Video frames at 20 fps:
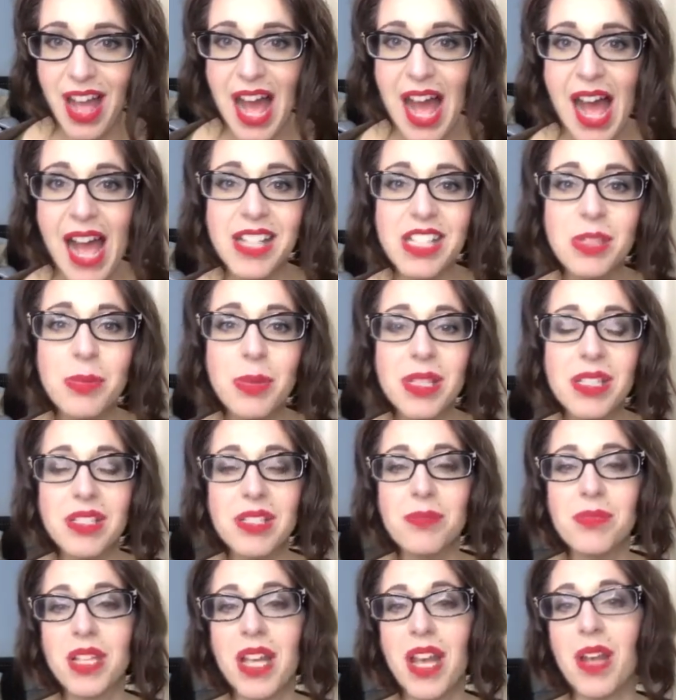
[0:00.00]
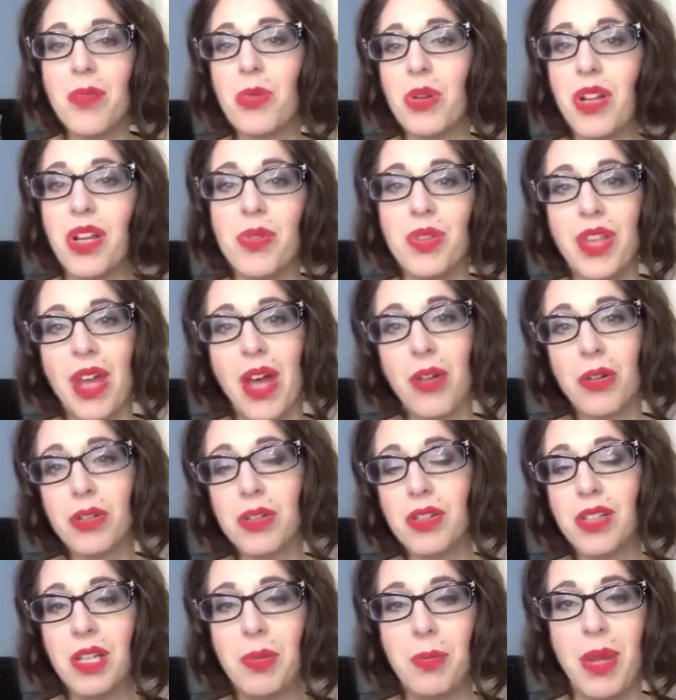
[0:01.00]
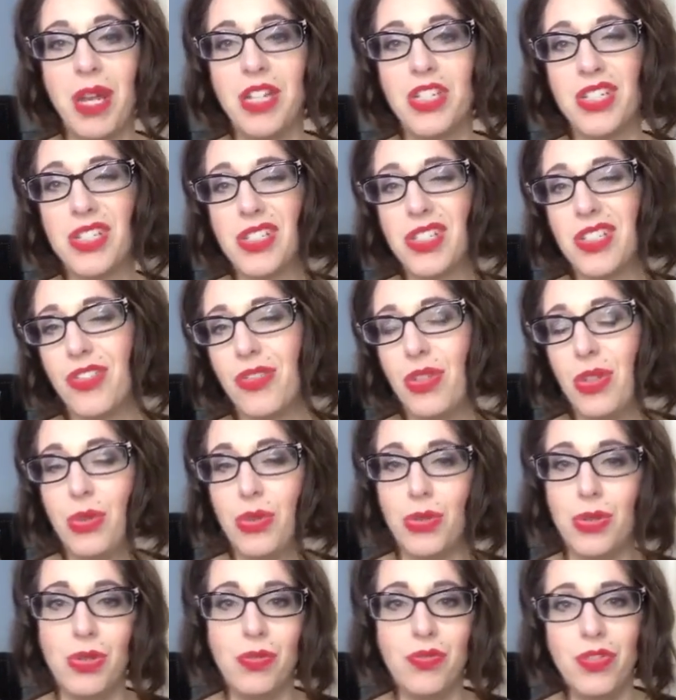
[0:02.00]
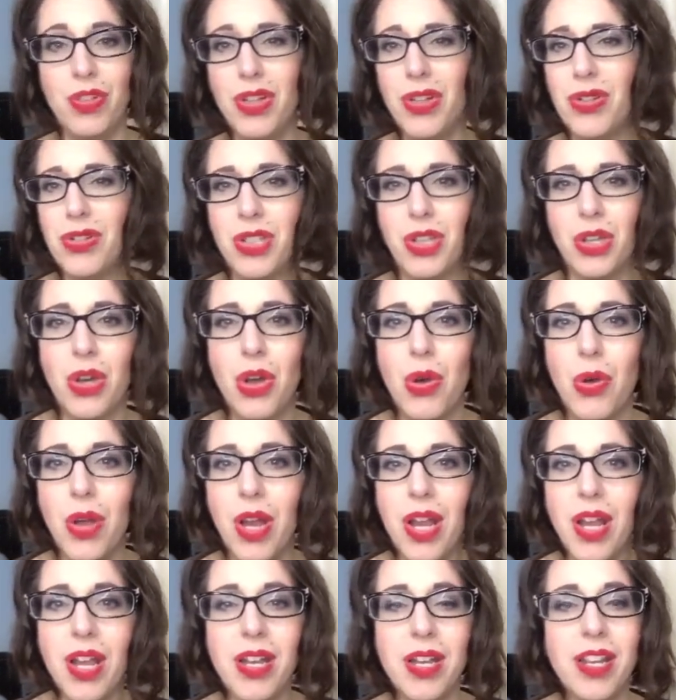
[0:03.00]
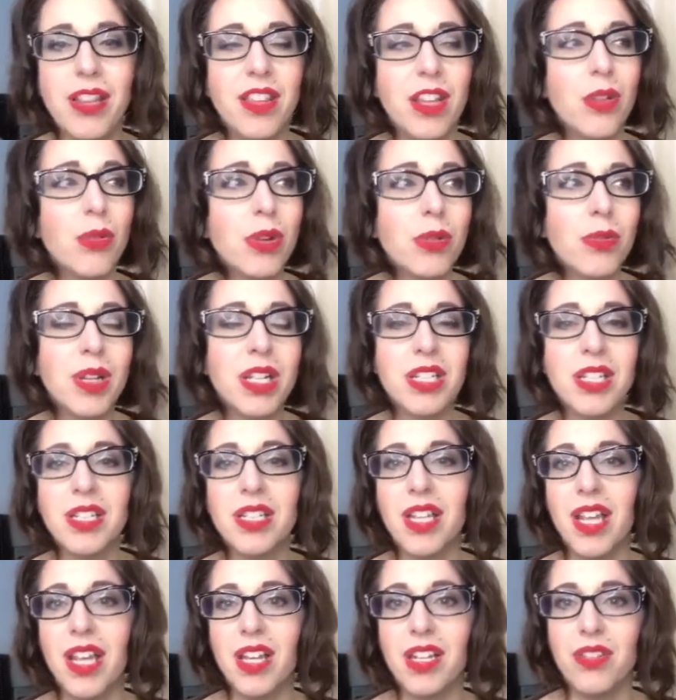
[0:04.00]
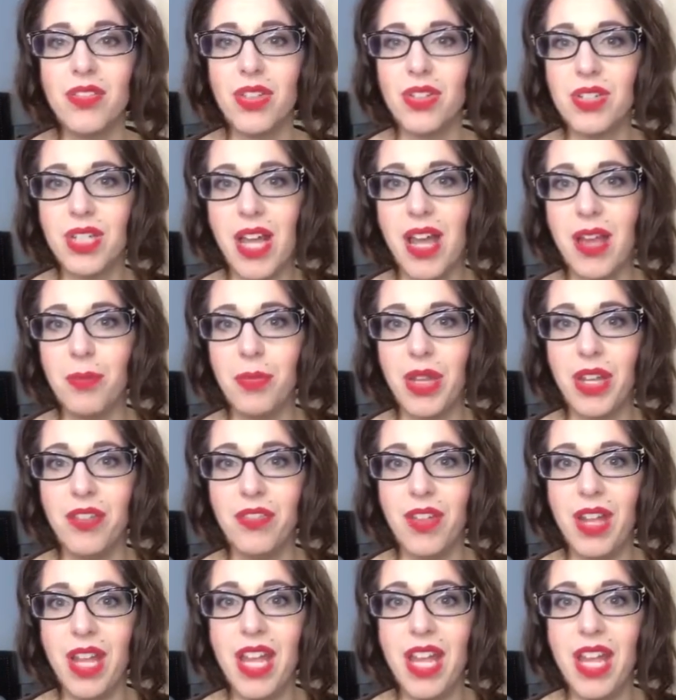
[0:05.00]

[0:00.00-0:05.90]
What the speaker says: I spent some time working with elderly patients a few years ago, and they were reaching the end of their time life.